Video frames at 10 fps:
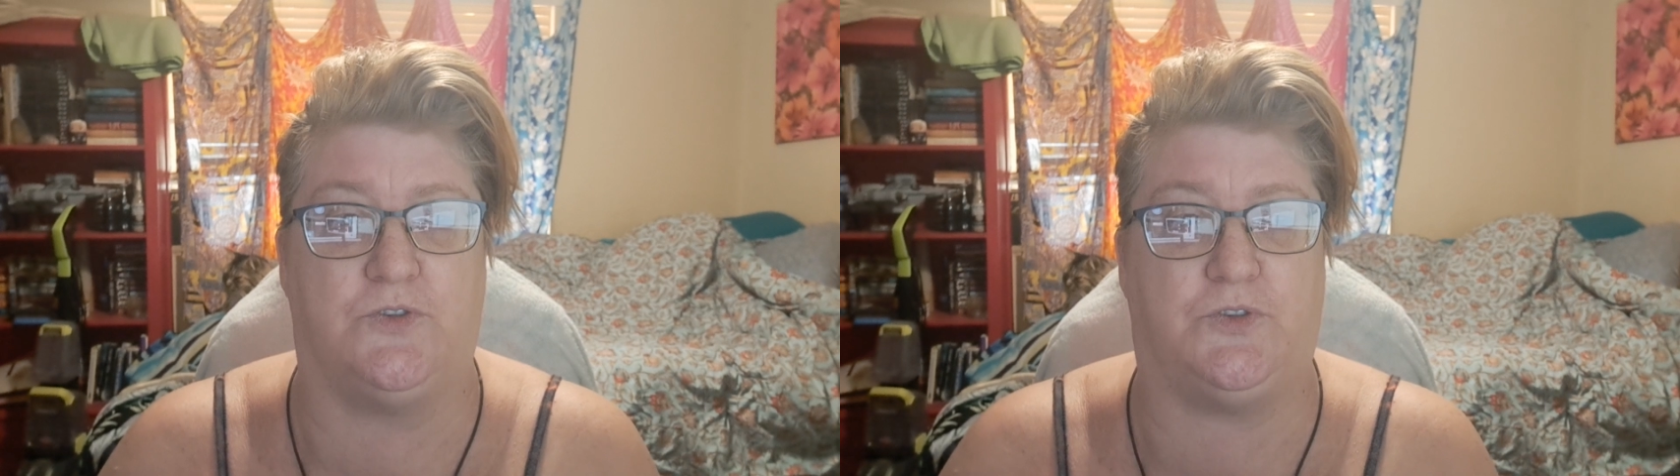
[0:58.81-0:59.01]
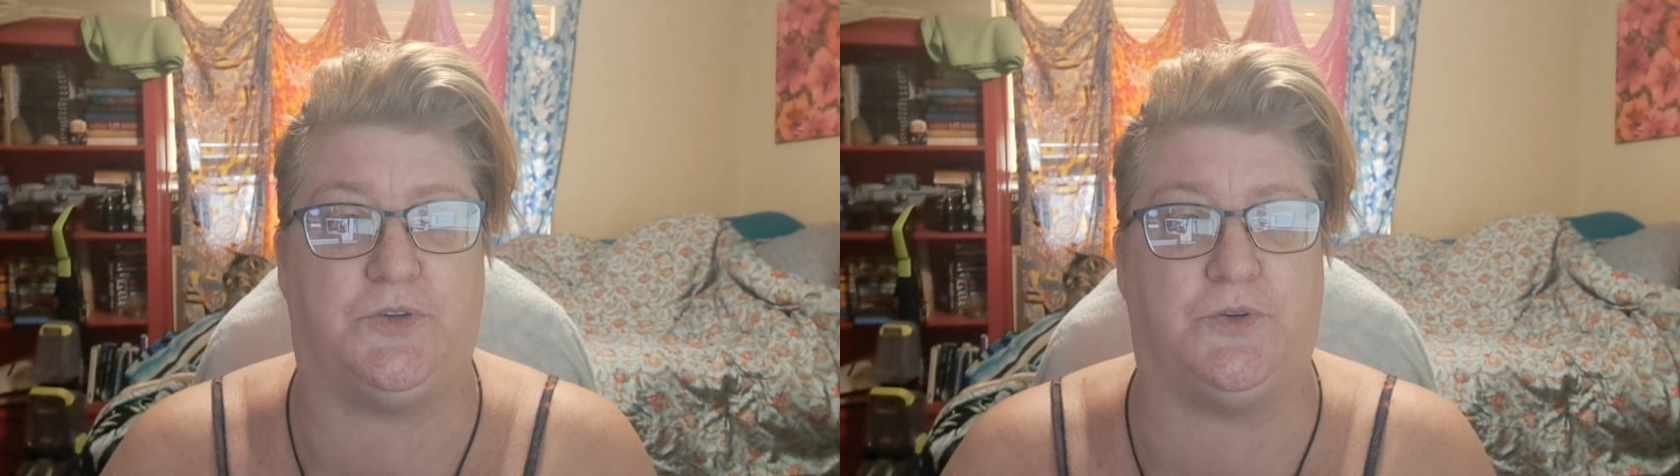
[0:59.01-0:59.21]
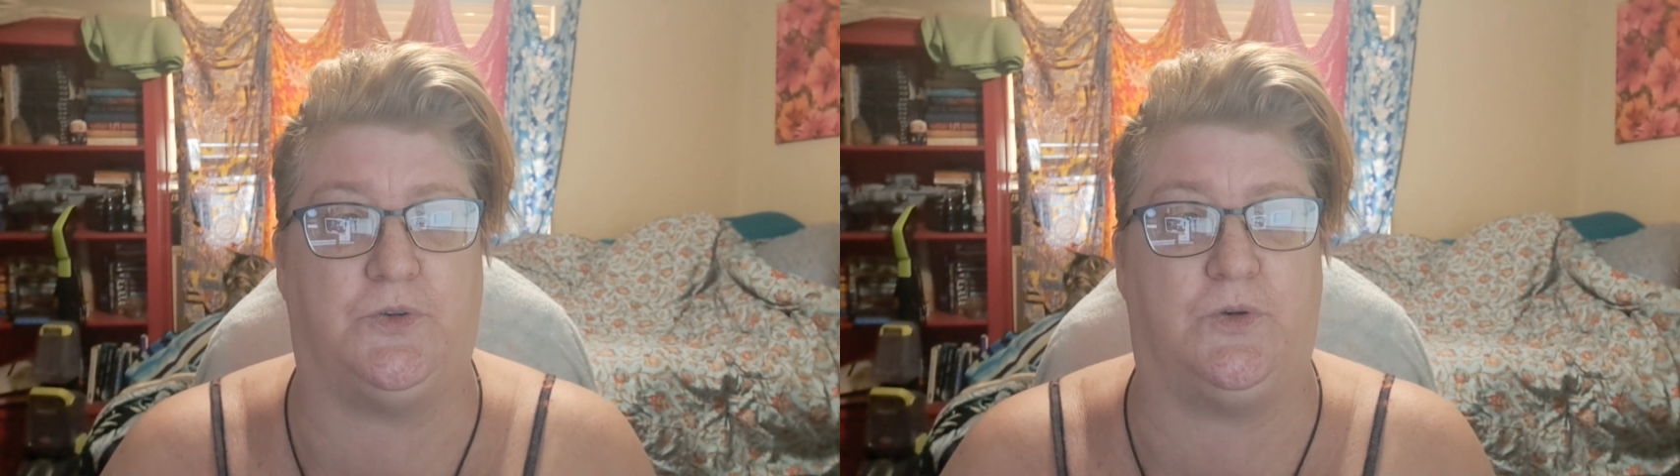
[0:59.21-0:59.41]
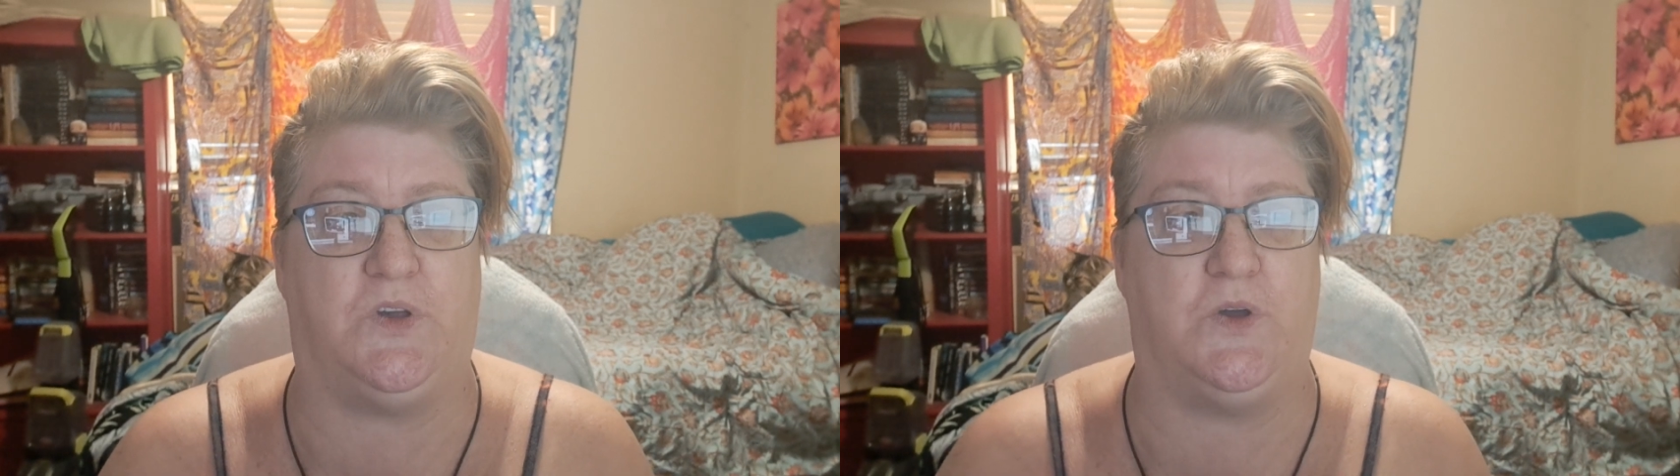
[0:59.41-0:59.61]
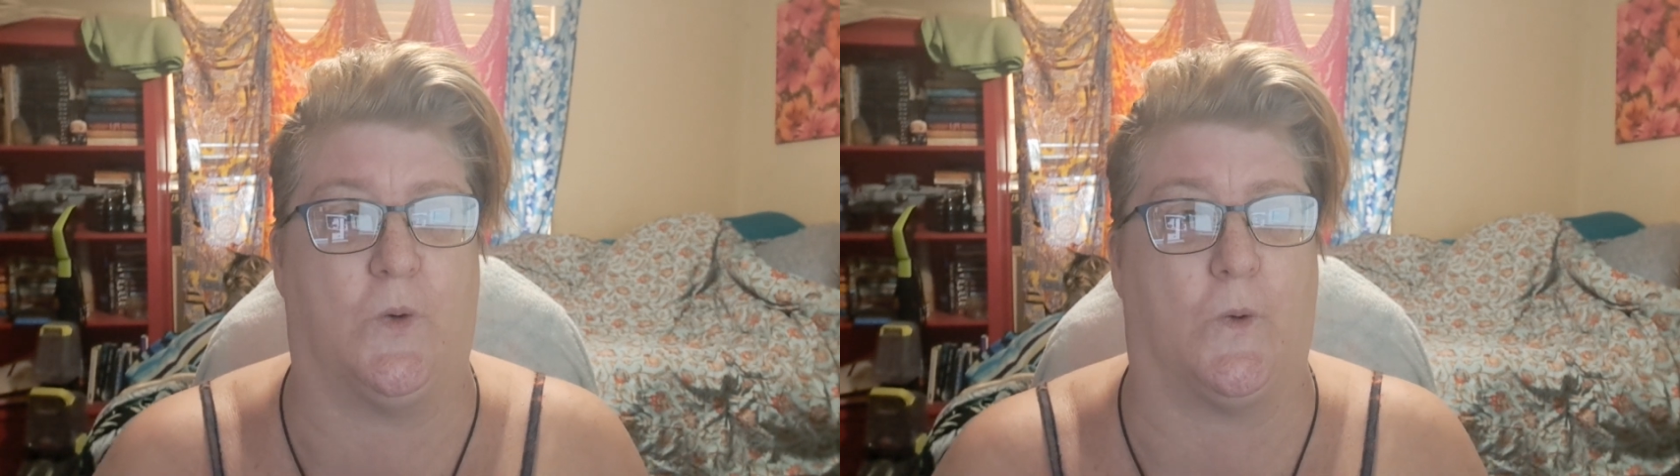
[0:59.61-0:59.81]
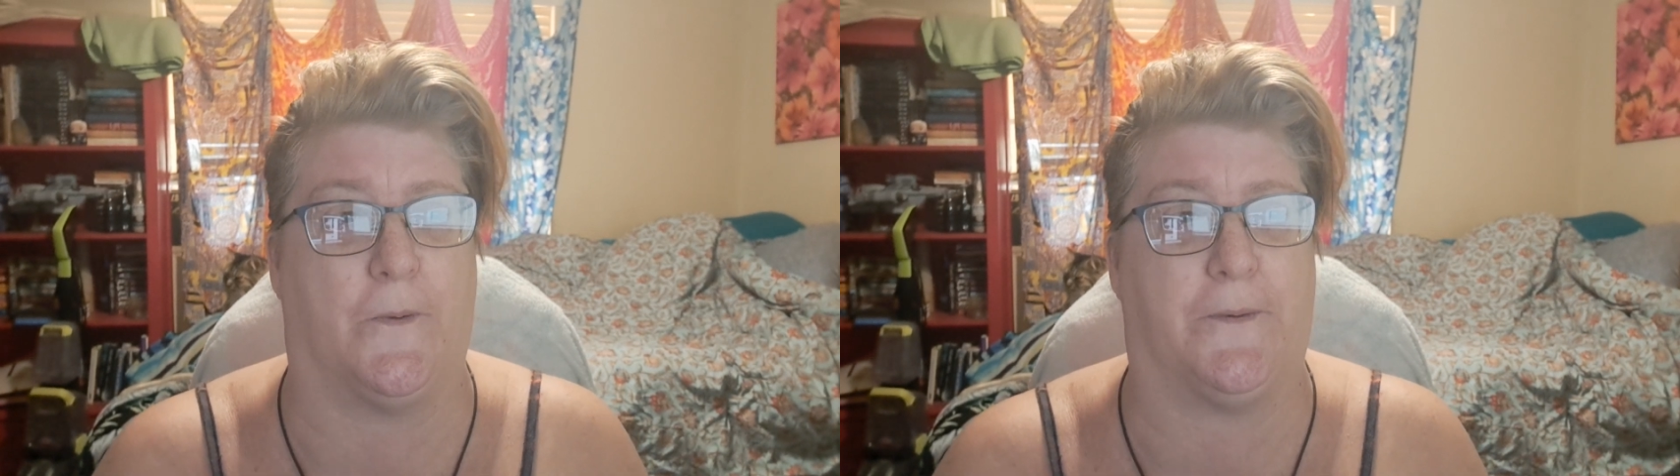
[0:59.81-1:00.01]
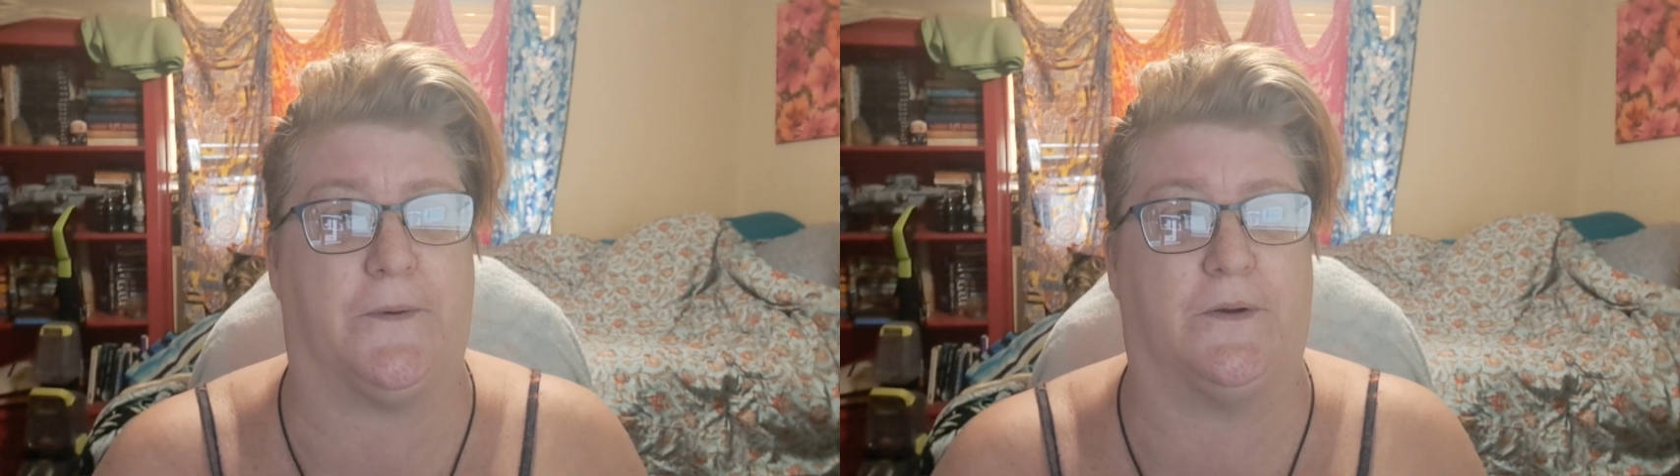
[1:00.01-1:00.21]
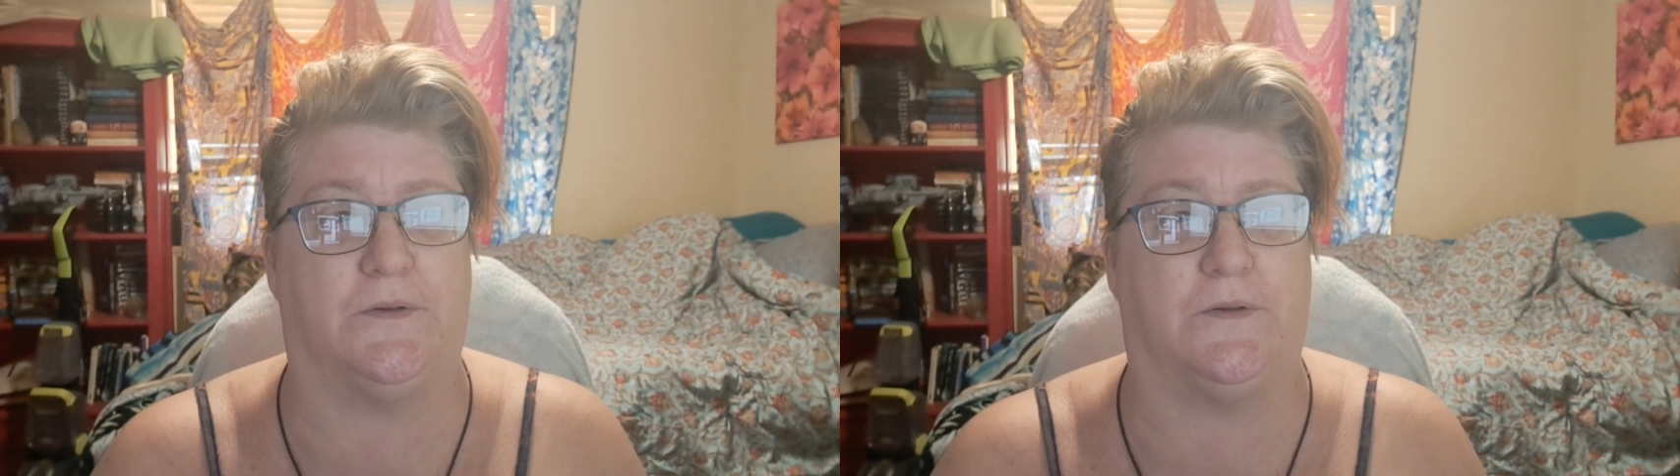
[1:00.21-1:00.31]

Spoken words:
to your